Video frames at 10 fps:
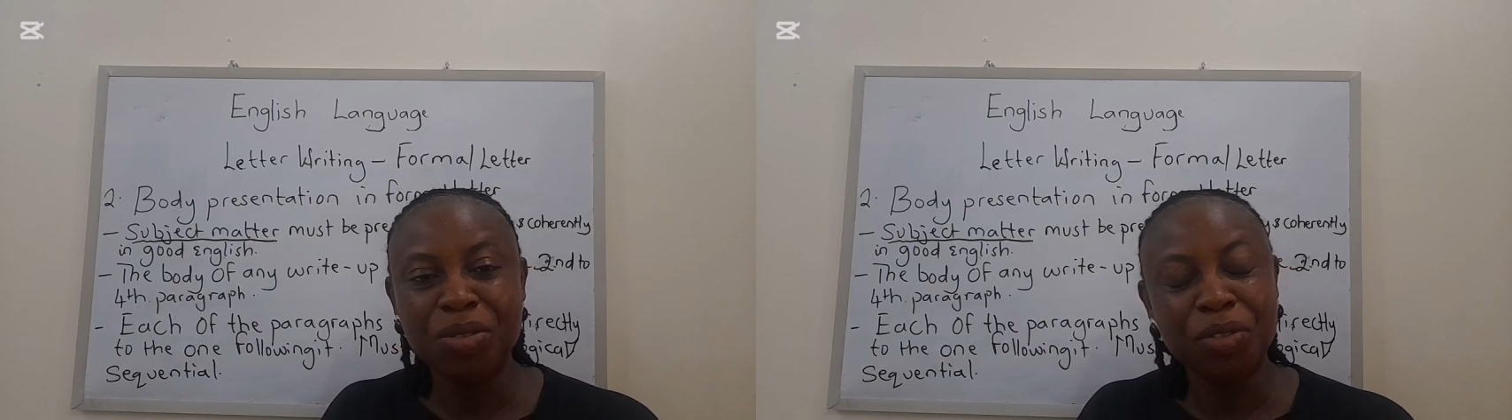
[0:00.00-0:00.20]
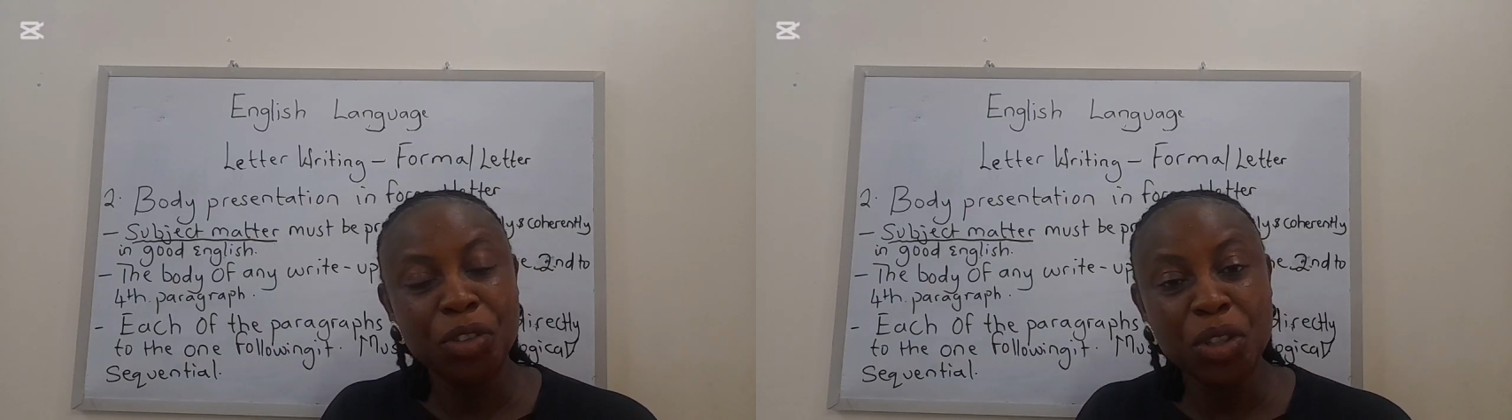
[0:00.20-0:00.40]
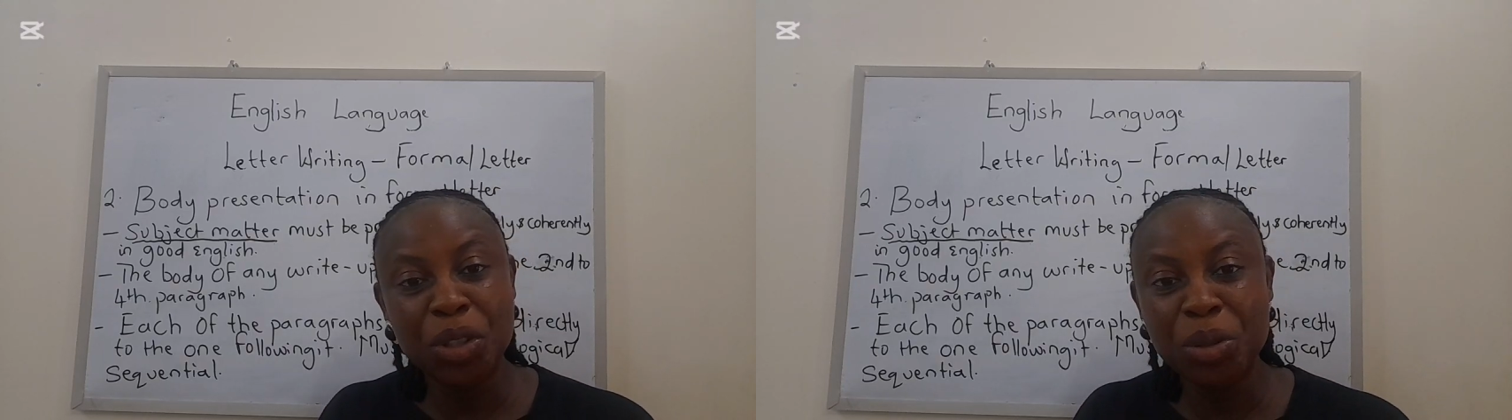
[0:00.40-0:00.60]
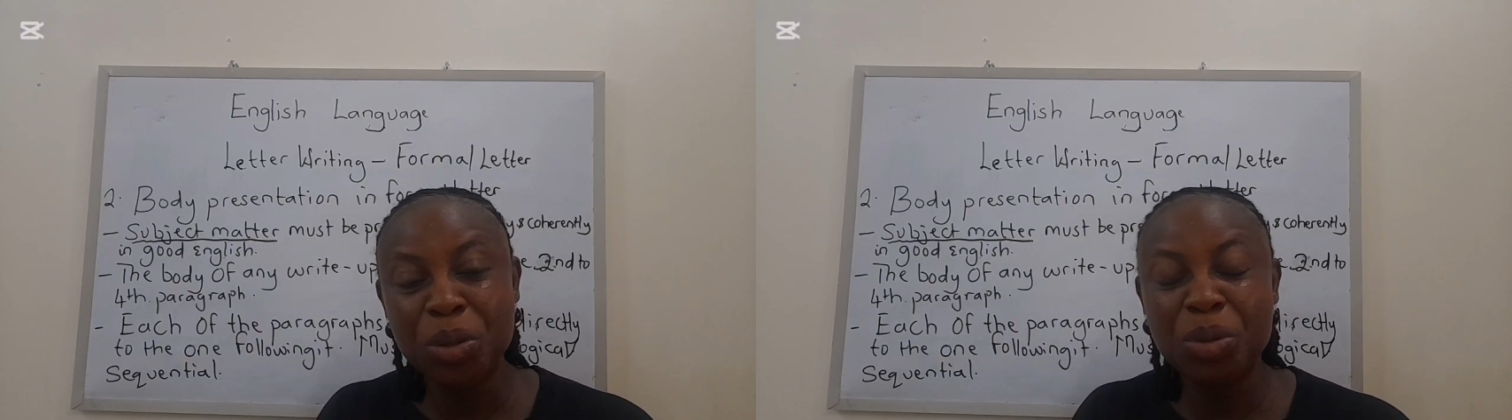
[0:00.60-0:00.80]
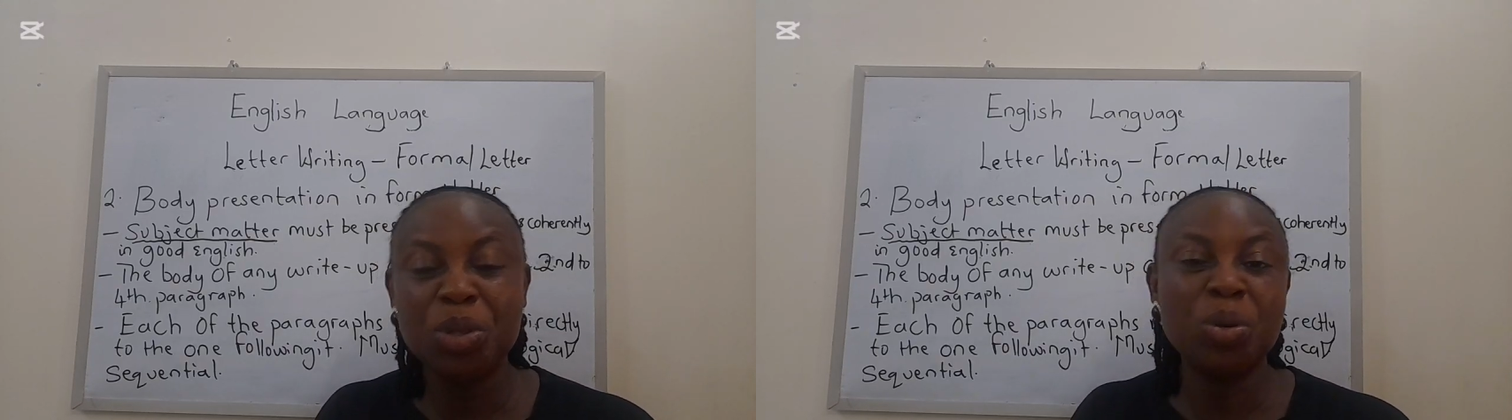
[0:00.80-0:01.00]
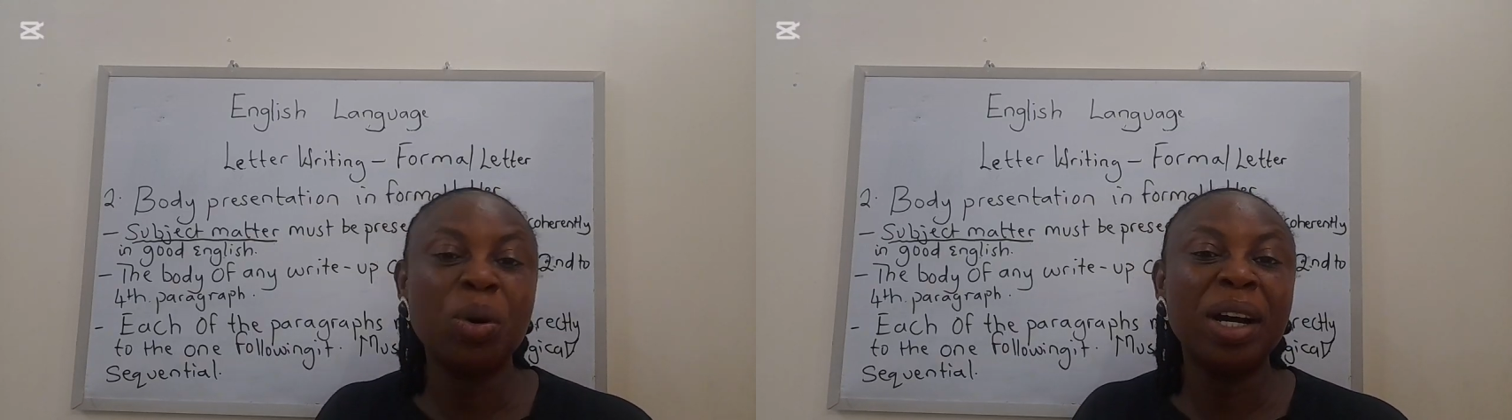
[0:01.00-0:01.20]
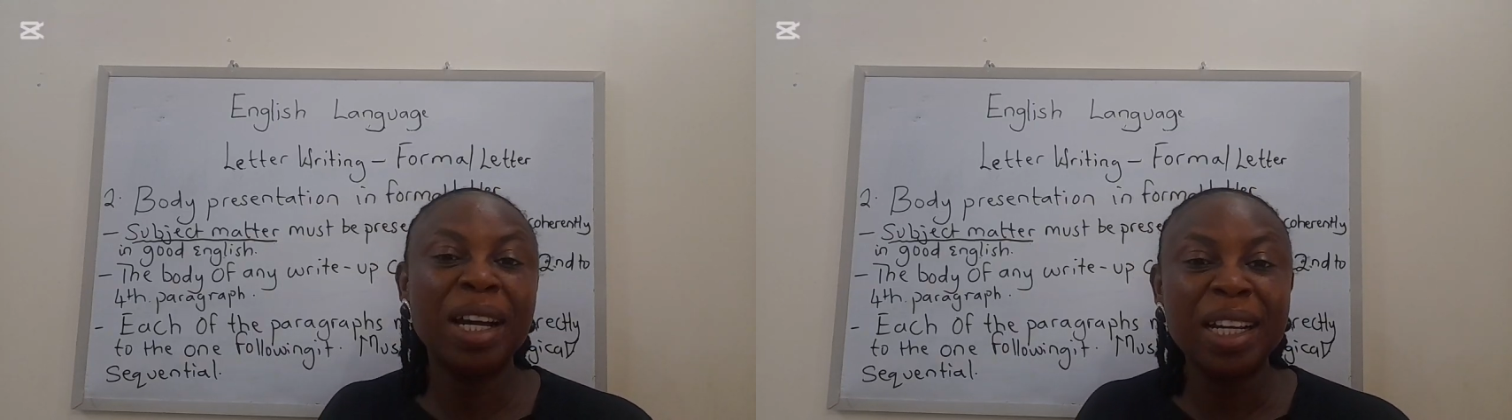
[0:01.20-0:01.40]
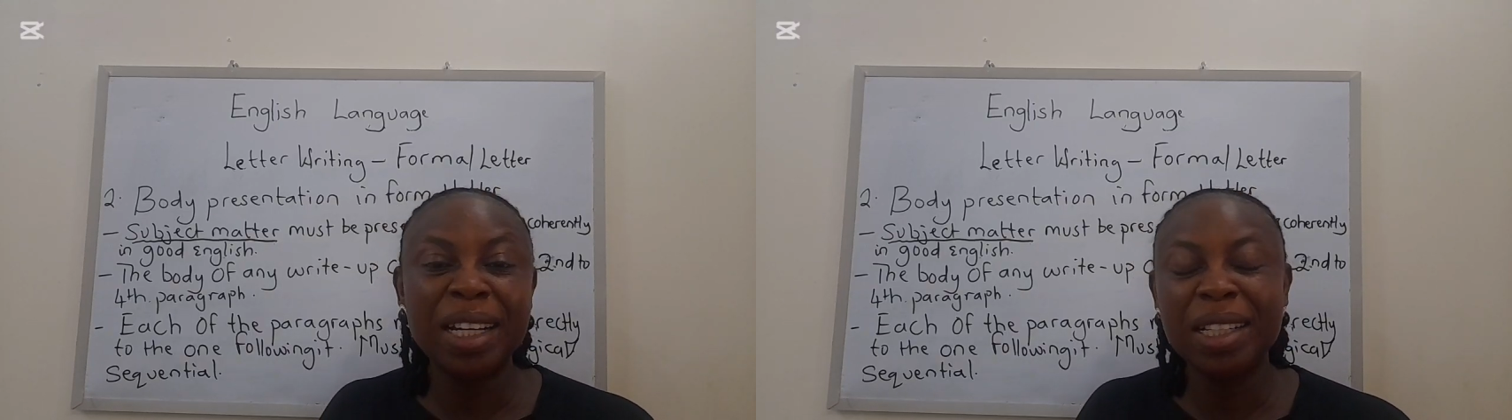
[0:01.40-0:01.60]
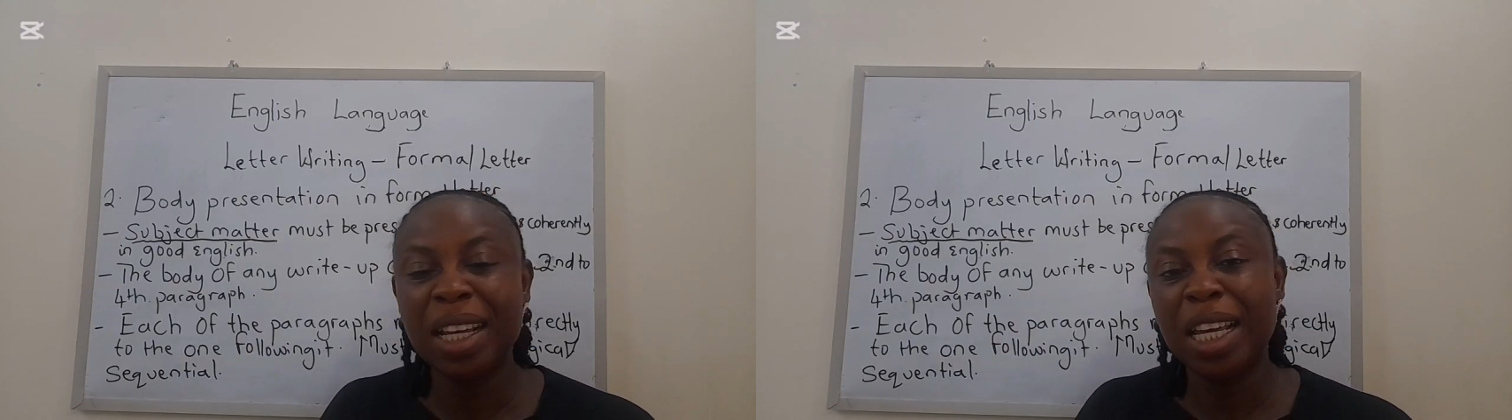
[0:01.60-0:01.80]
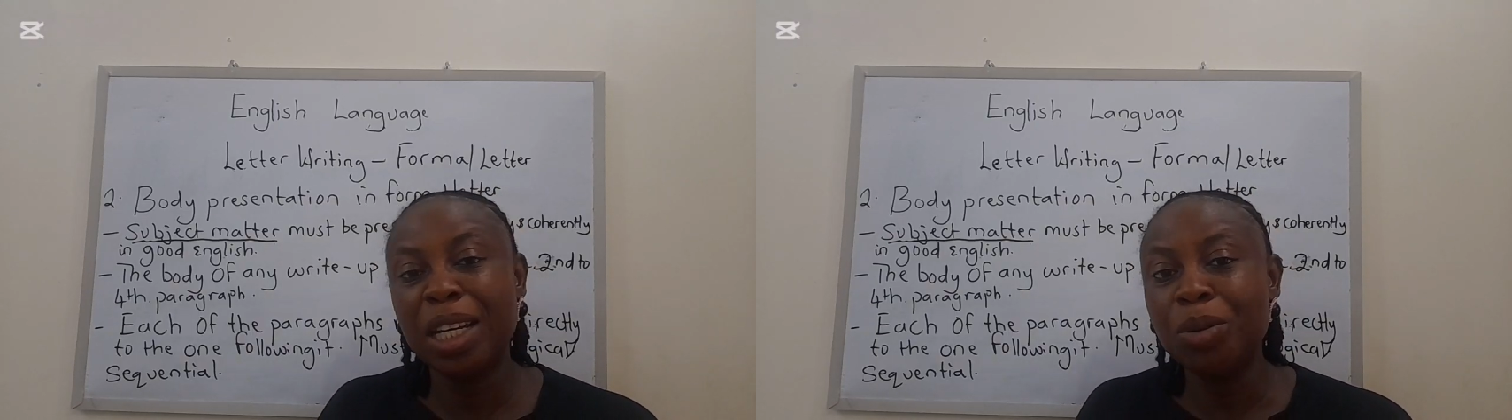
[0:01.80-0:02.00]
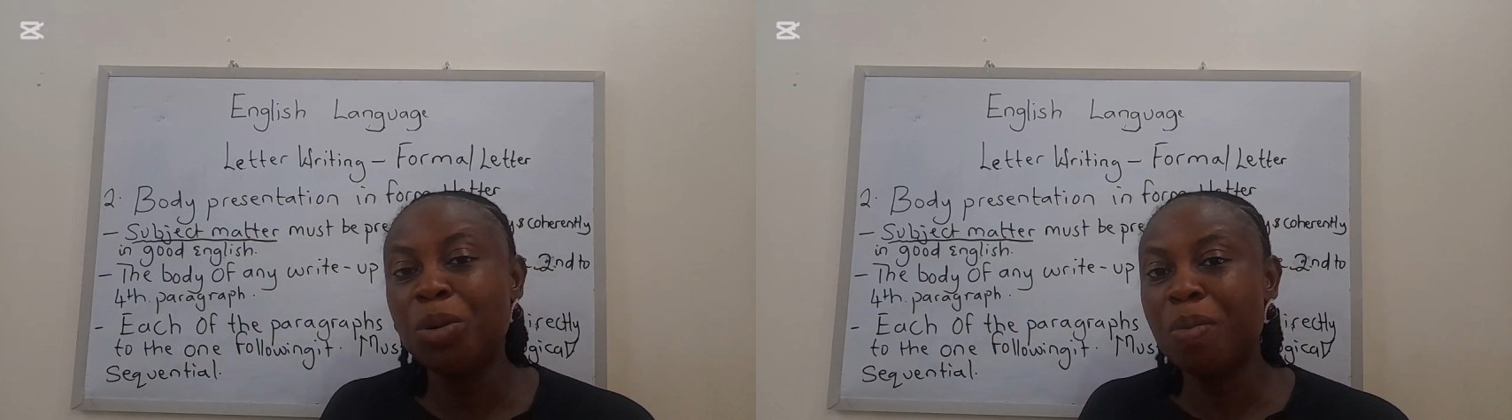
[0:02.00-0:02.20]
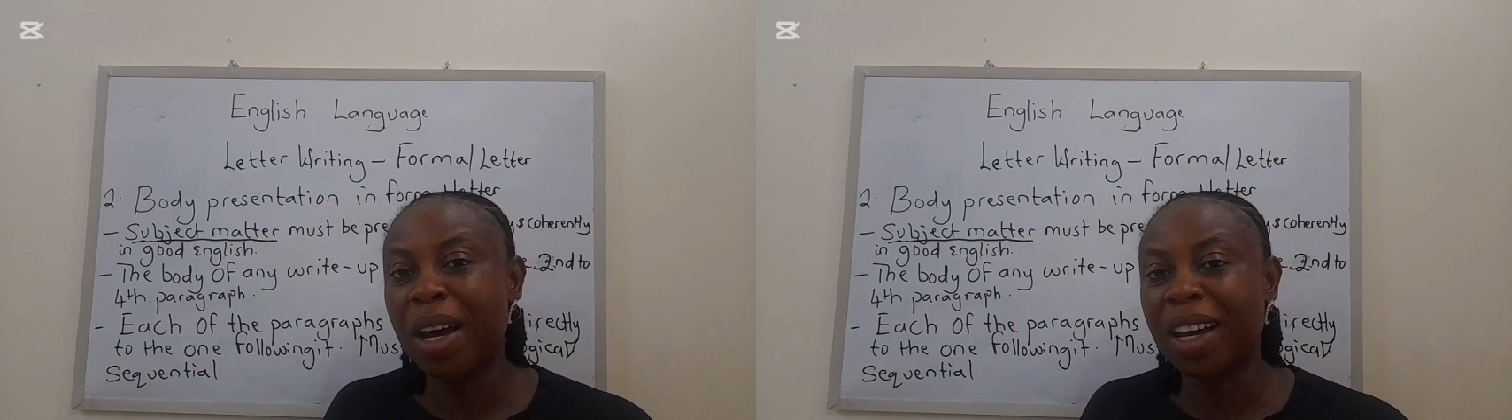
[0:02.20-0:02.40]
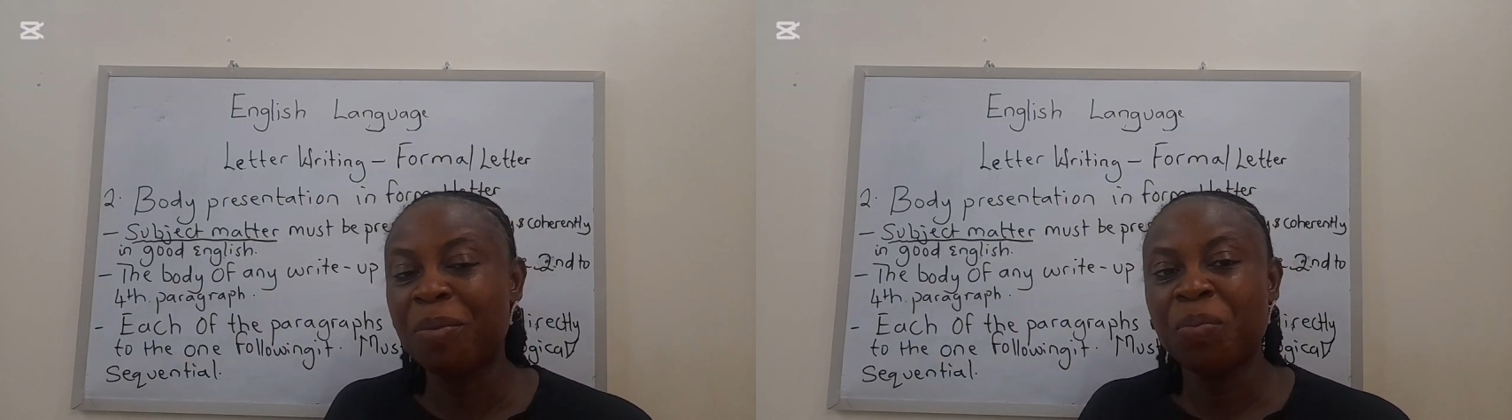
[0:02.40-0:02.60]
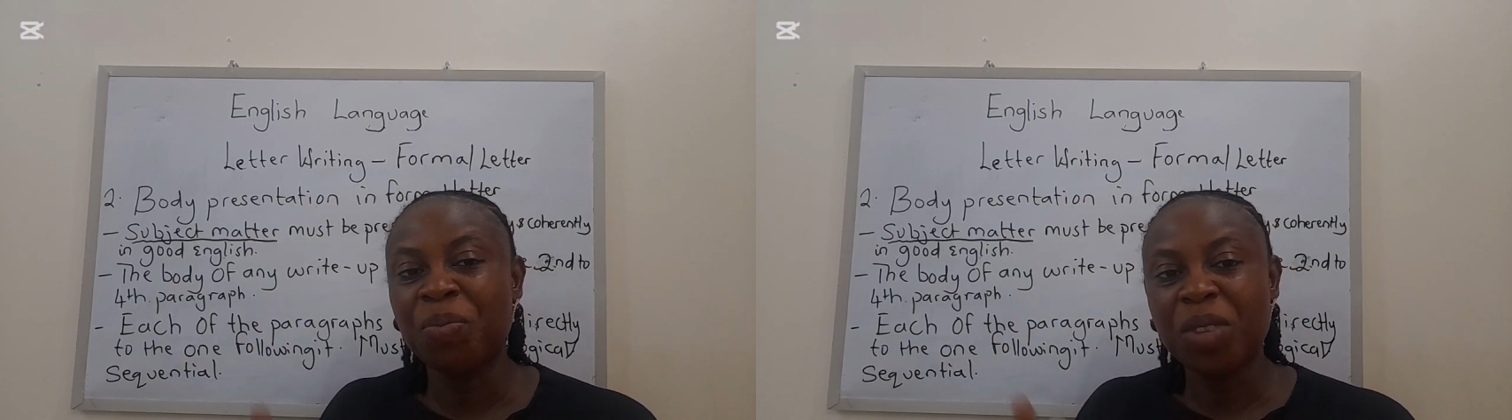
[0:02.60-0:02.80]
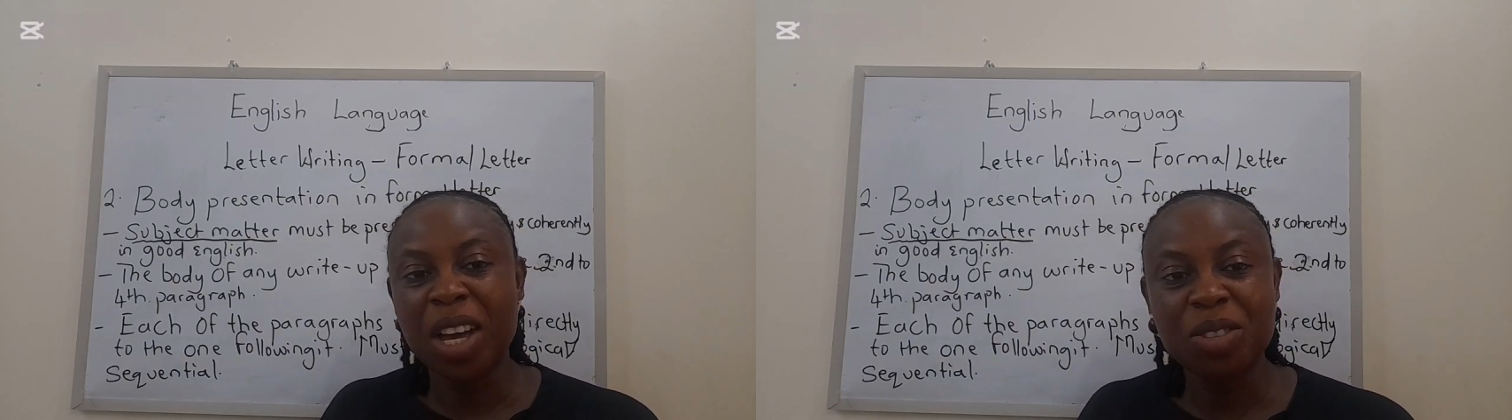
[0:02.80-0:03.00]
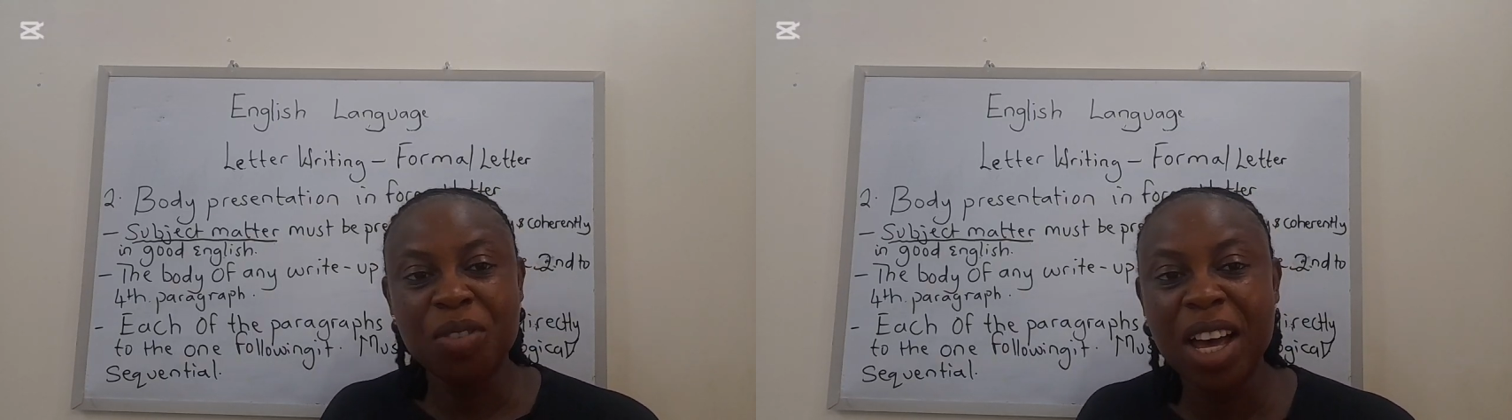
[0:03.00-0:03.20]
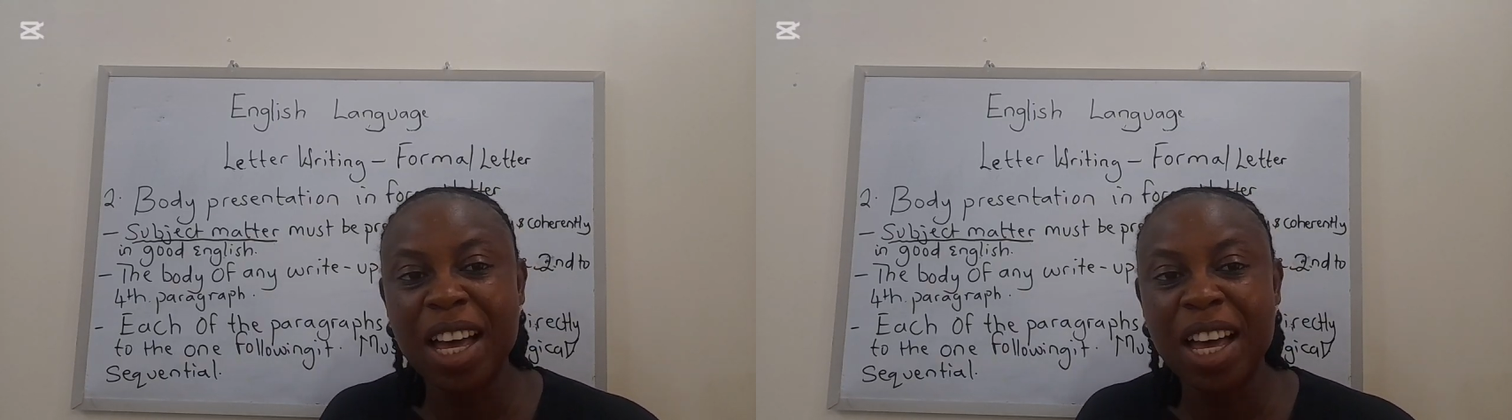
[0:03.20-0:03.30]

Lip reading: for you to earn a good mark as far